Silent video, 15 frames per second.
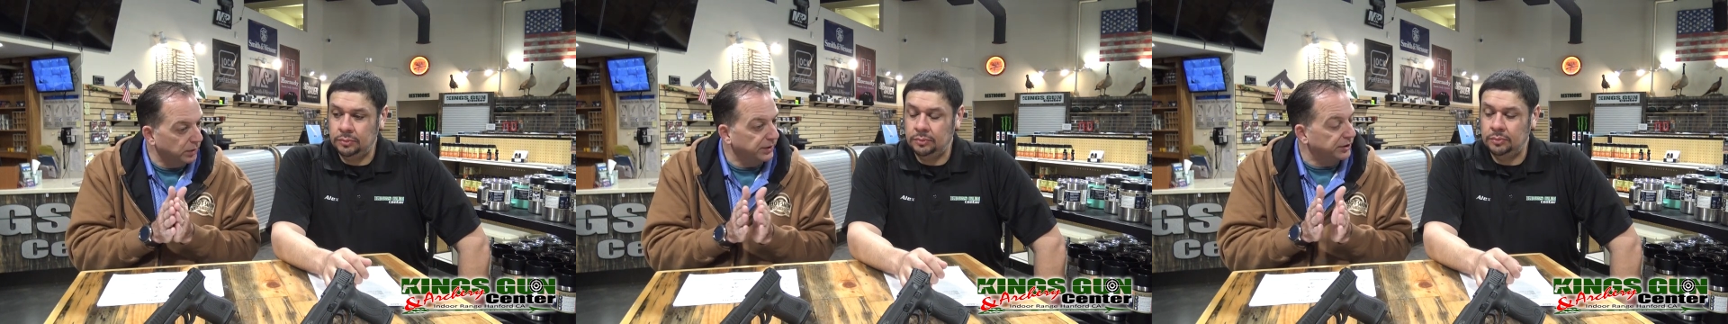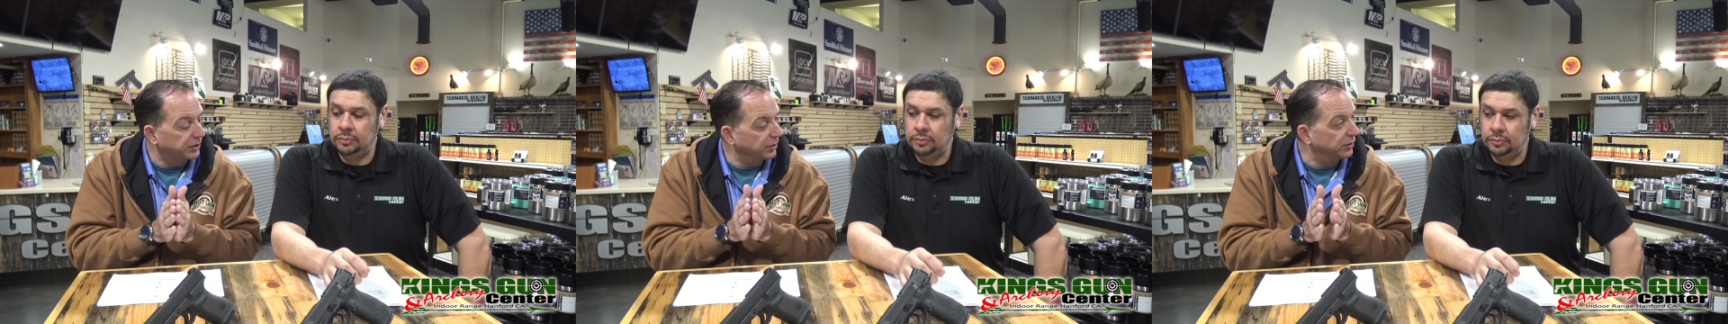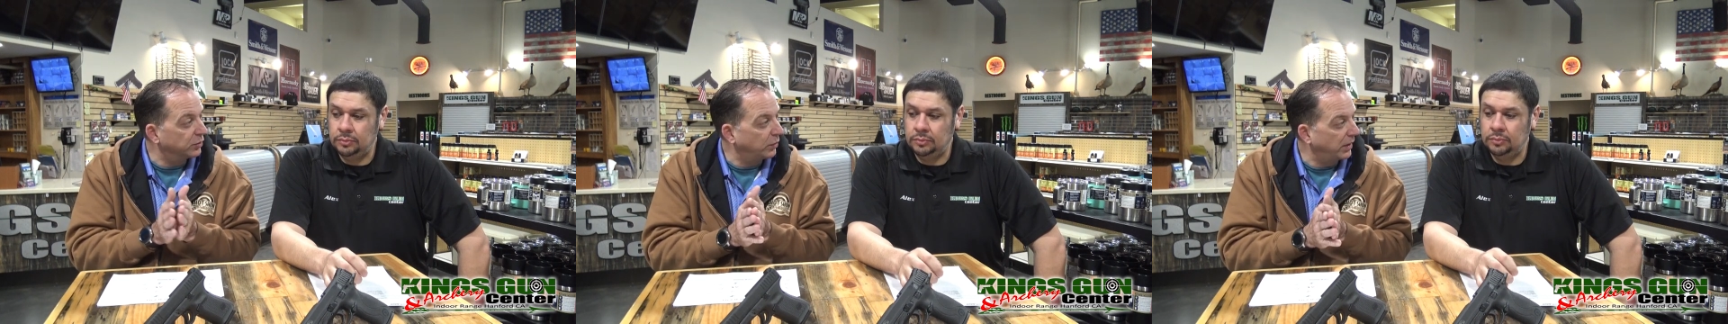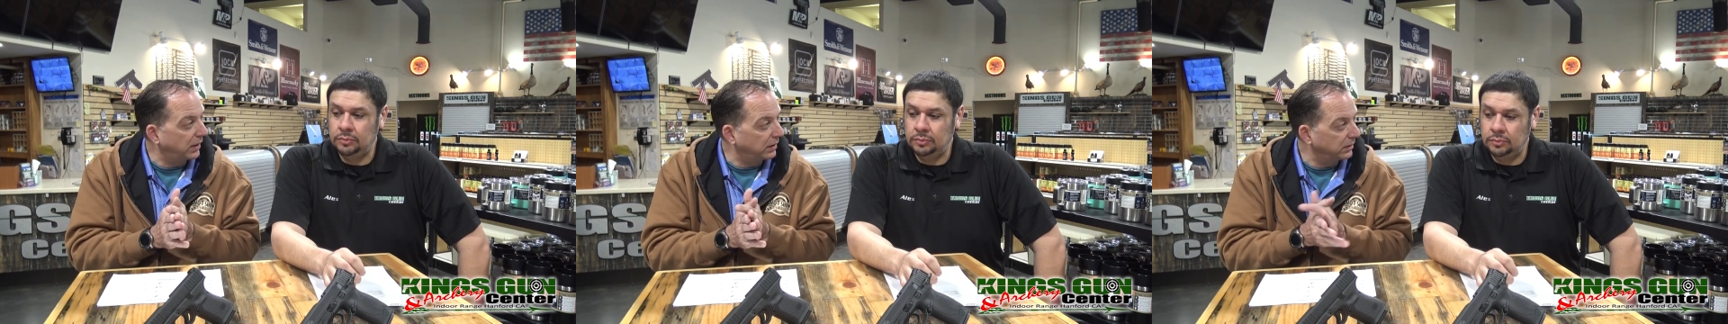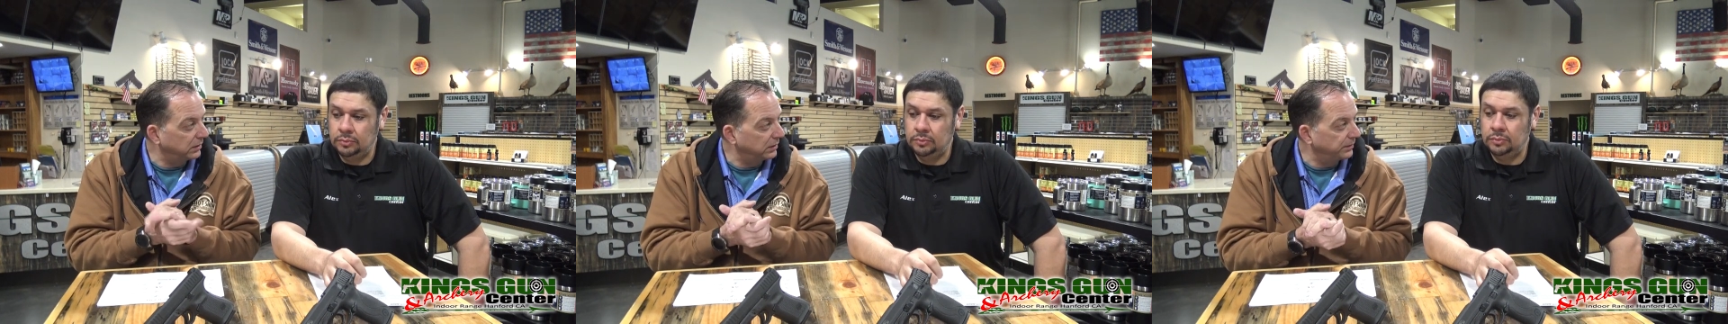Speaker 1: really shoots
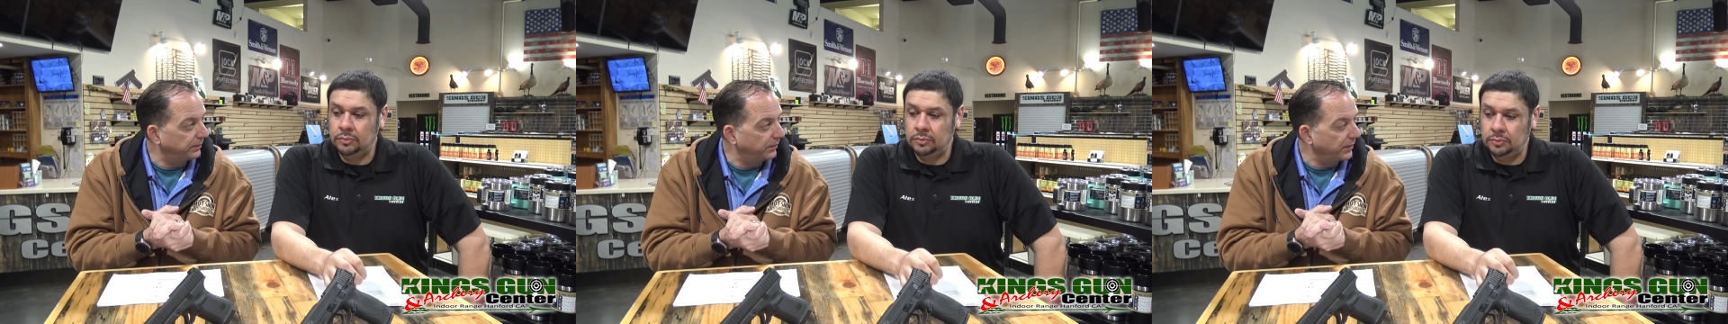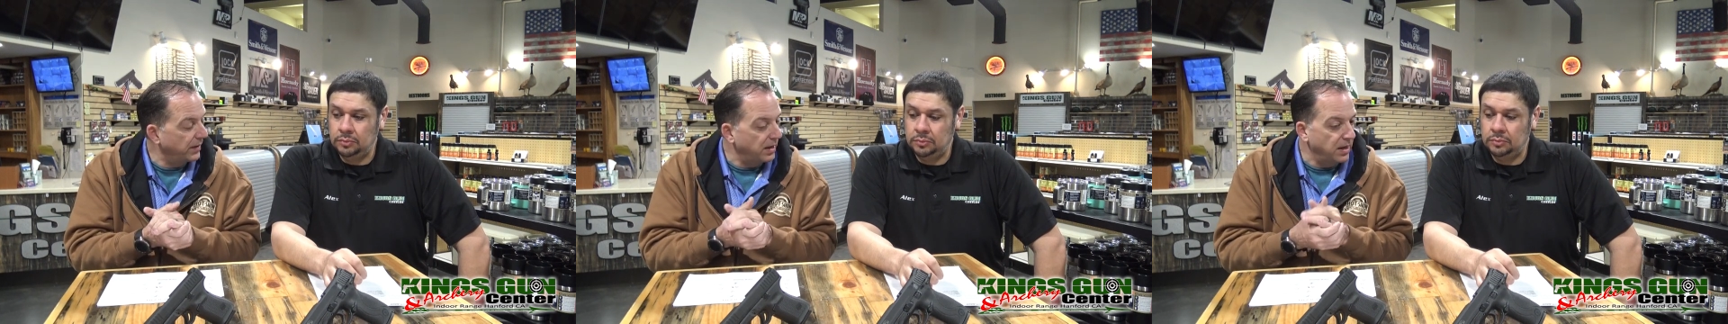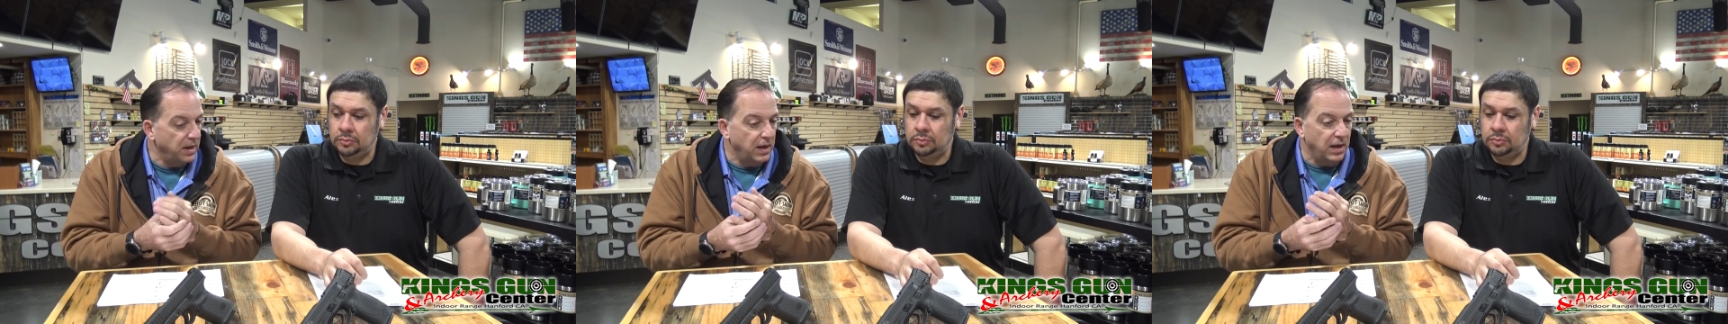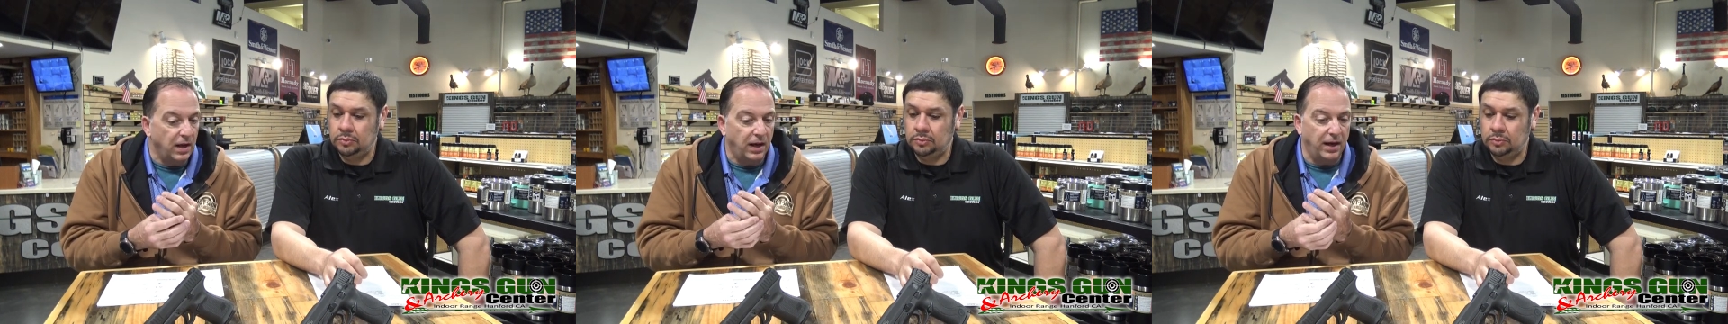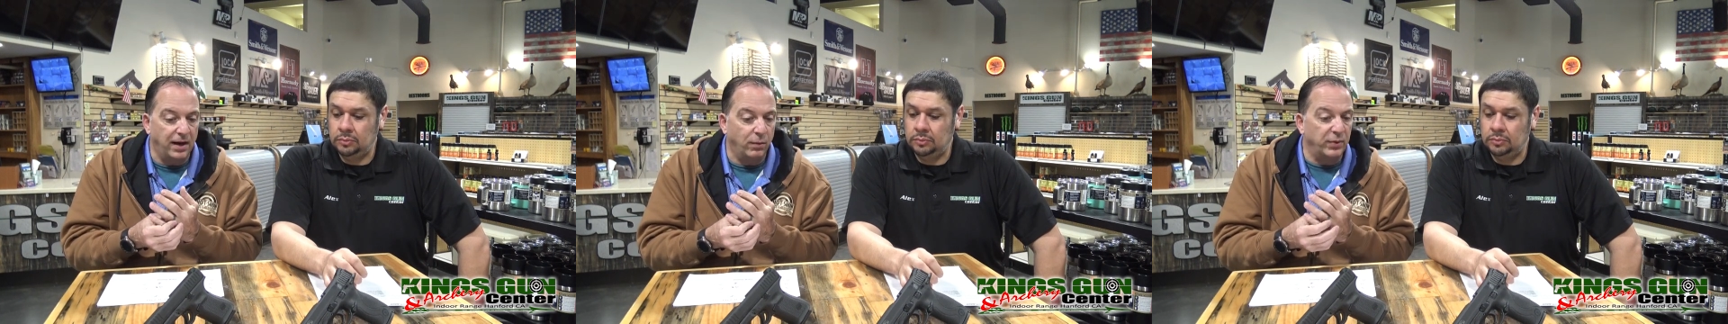well.
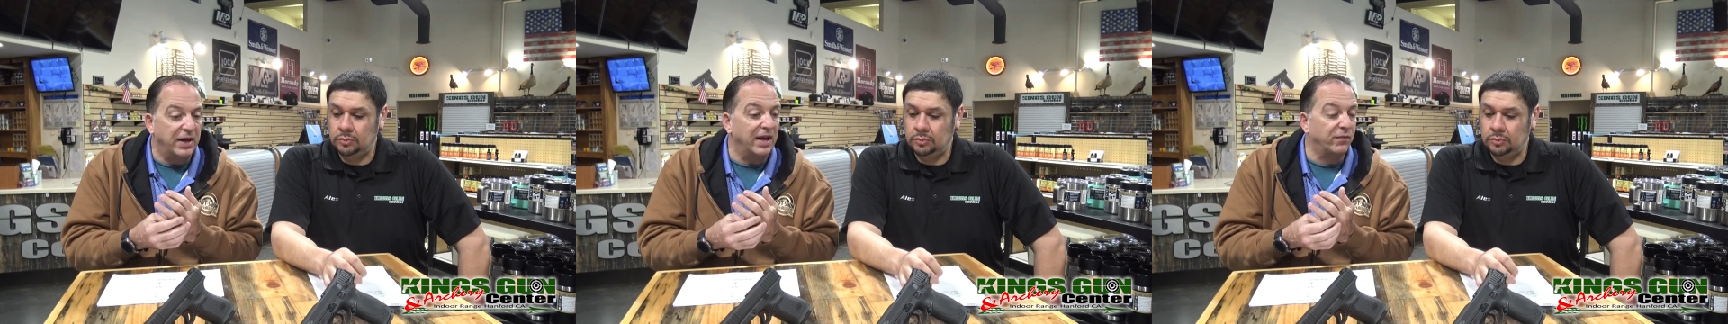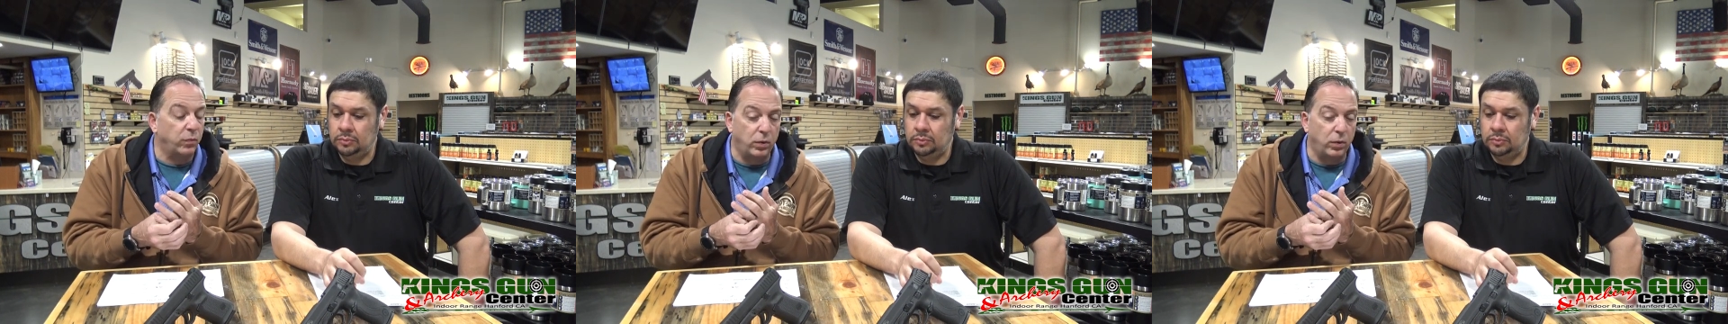We have